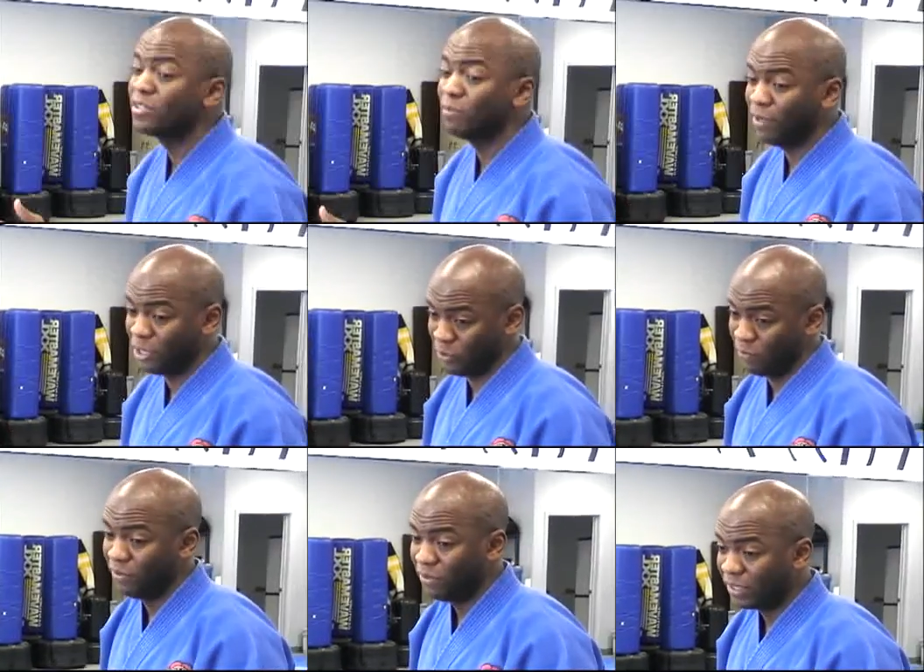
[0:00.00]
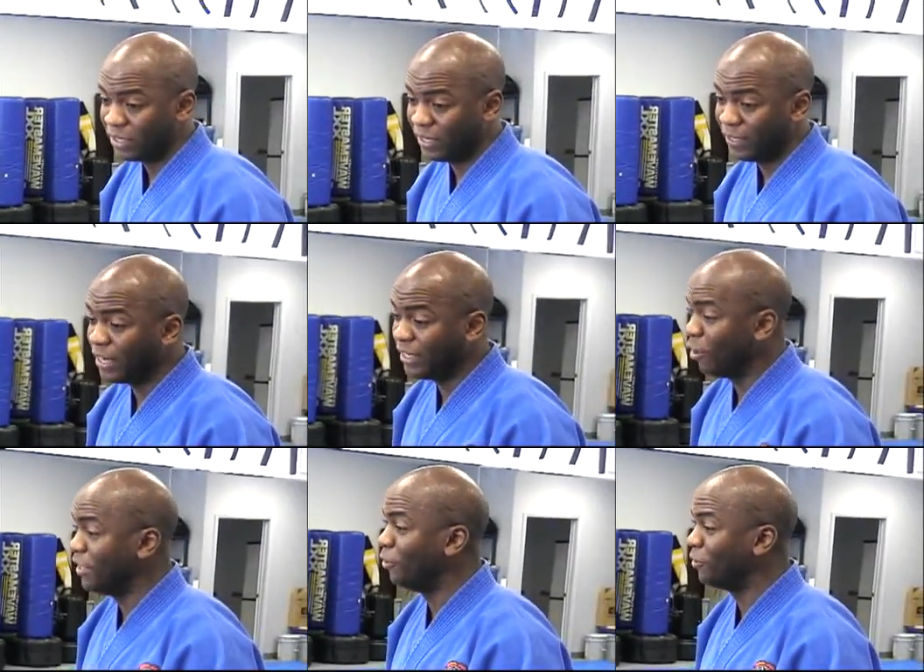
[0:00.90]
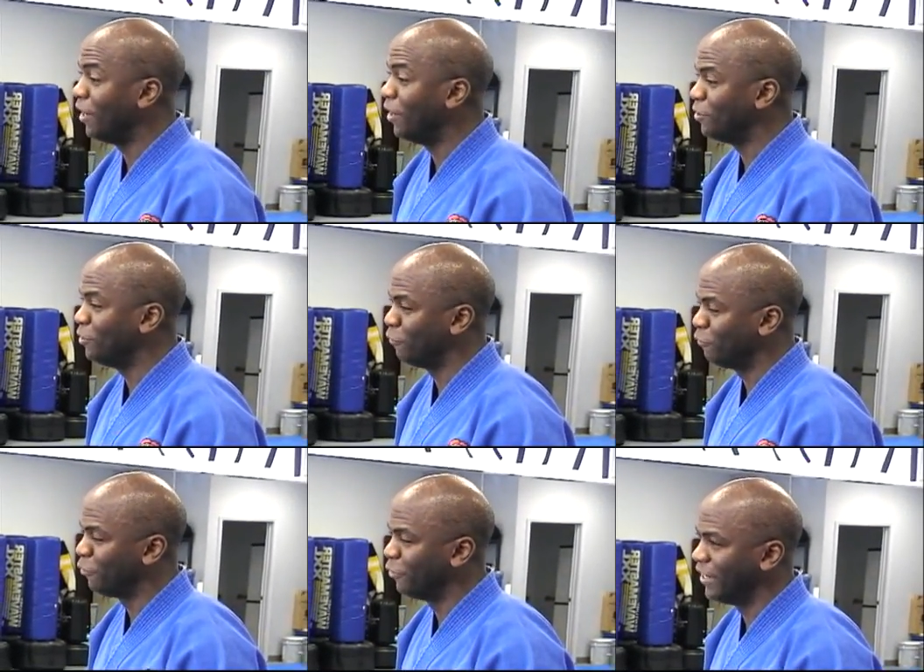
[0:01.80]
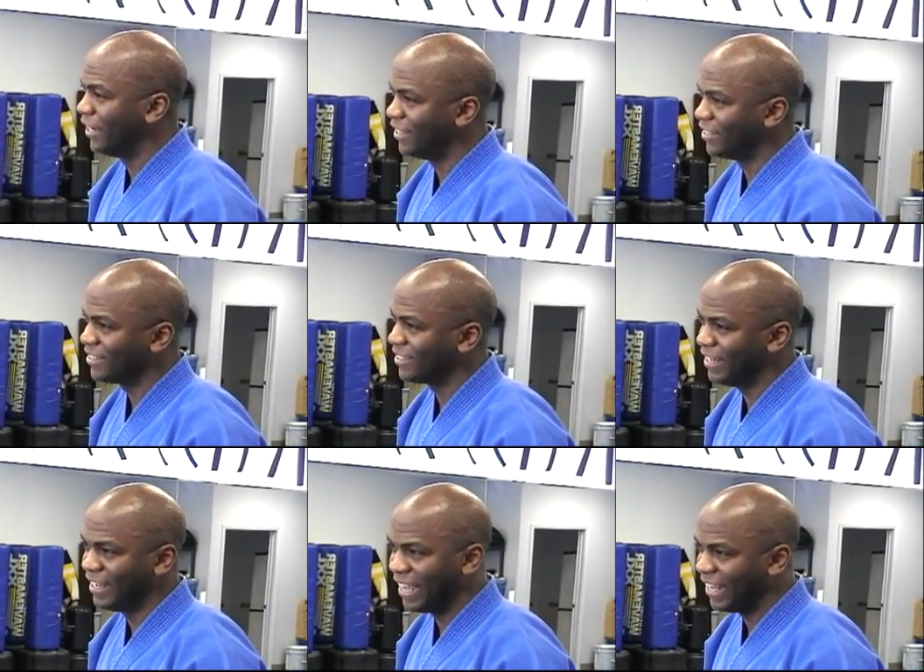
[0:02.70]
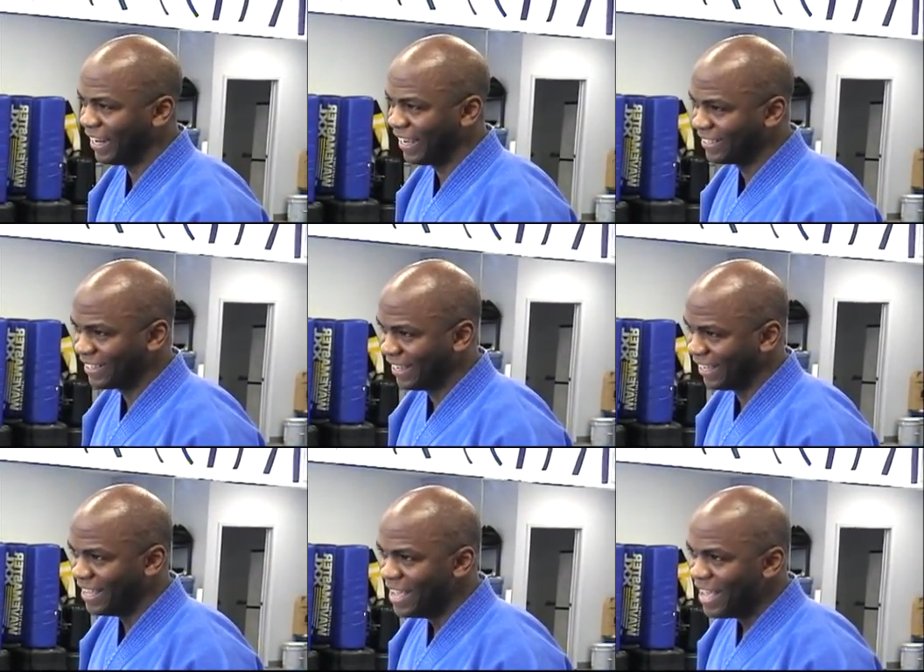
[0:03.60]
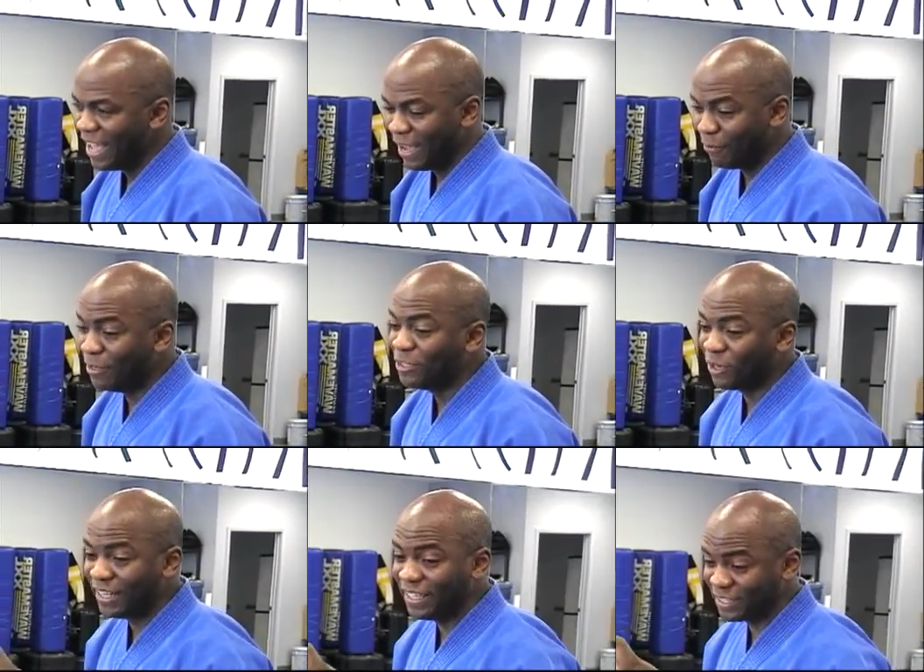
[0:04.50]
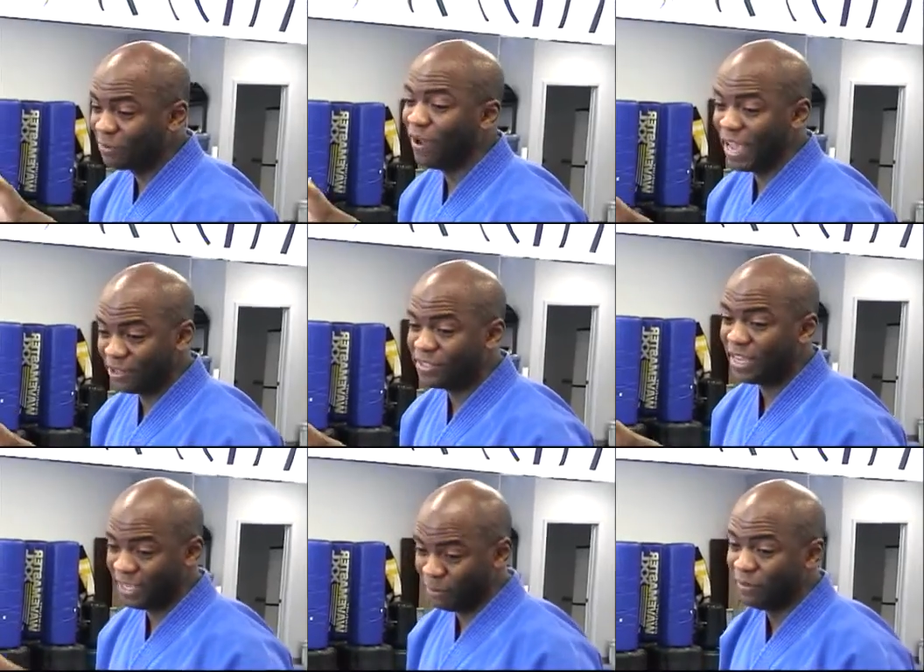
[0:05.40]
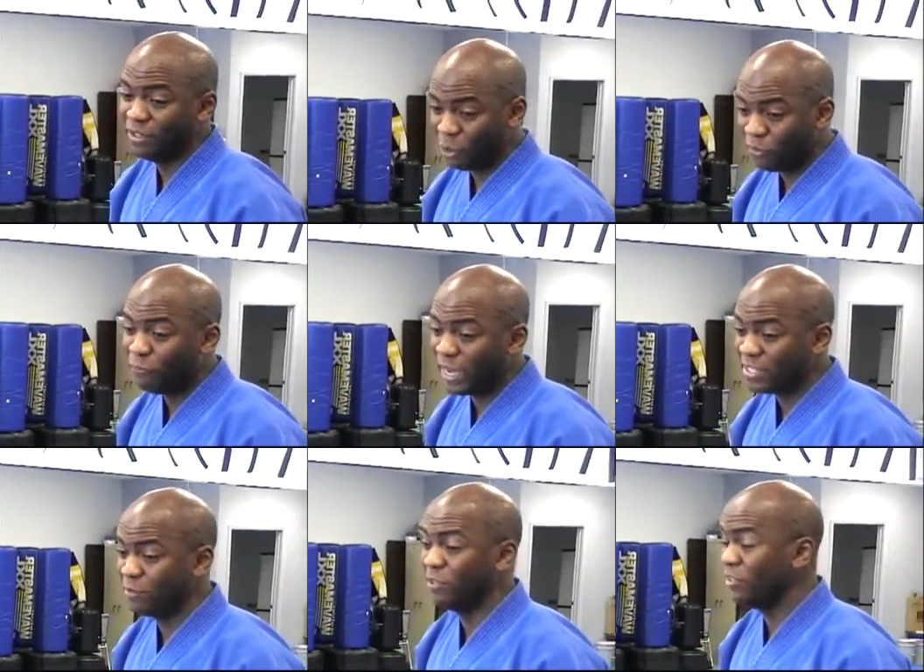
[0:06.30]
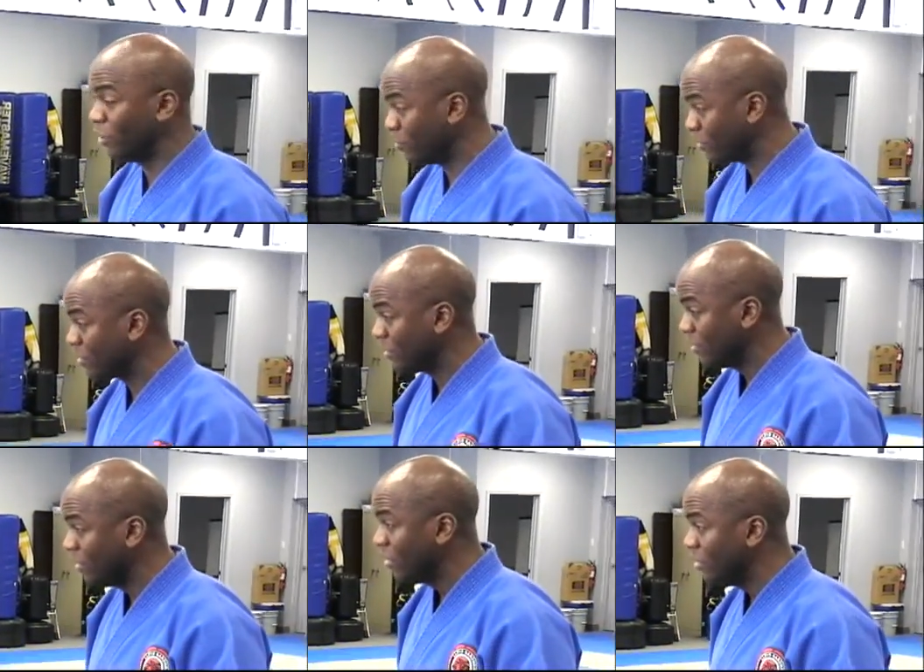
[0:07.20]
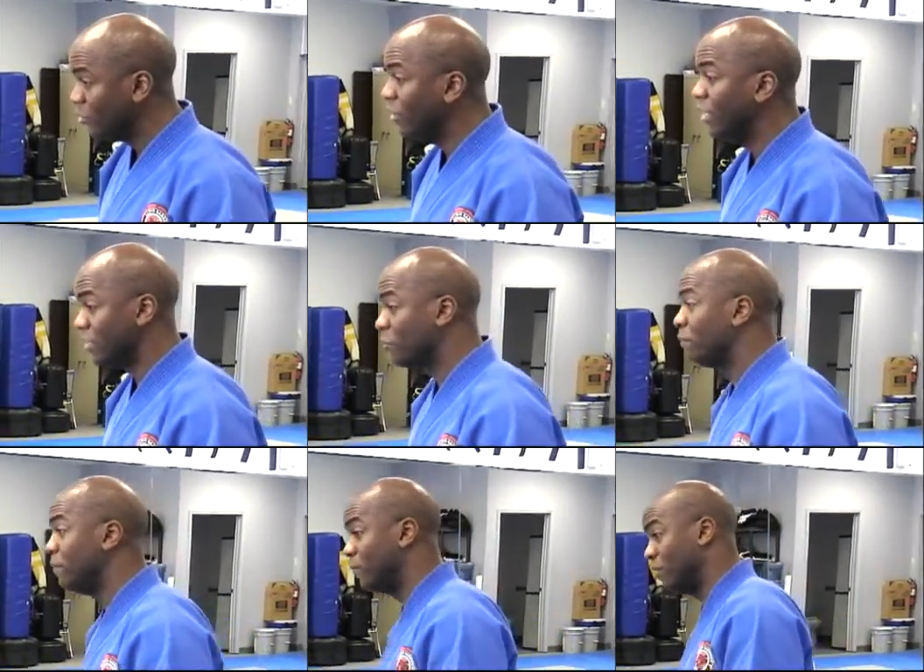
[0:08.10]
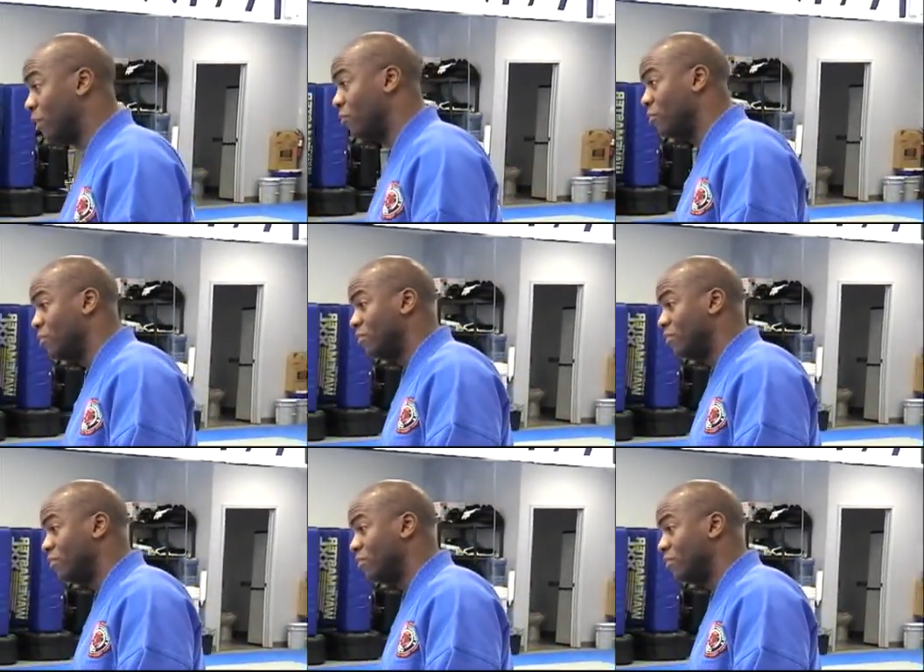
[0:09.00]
some help. Okay, try to, and I don't mean go get all your friends, and not like that. I mean try to get some outside help. Notify some adults. You want to let some people know.